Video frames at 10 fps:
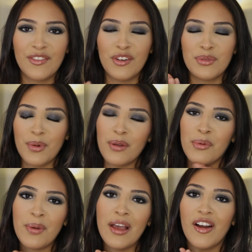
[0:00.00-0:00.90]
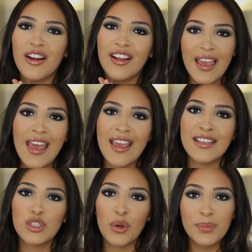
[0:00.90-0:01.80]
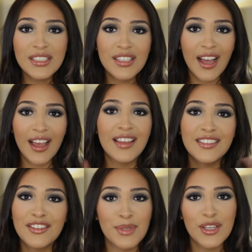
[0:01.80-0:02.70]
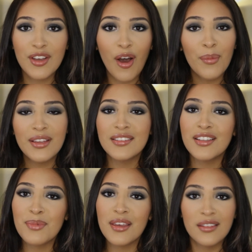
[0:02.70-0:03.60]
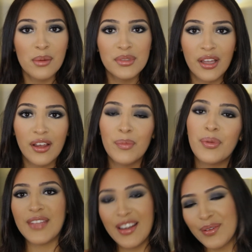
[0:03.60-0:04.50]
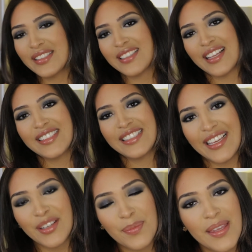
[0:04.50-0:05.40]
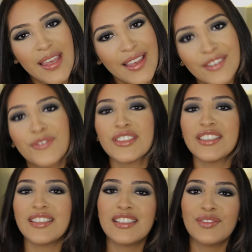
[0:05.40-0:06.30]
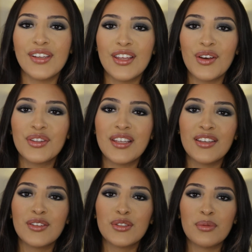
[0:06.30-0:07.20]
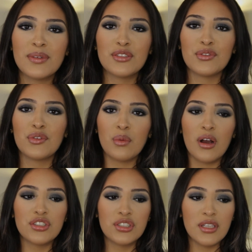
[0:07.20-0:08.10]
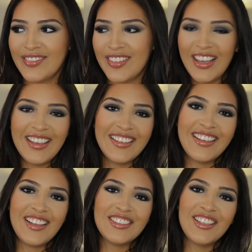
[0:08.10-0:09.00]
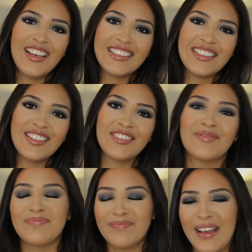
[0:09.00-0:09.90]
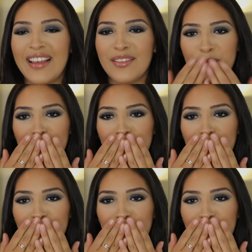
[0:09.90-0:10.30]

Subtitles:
from the bottom of my heart. And don't be shy. Leave me a comment. Leave me a thumbs up. Anyways, that's going to be it for today's video. Thank you so much for watching. Okay, I'll see you guys later. Bye.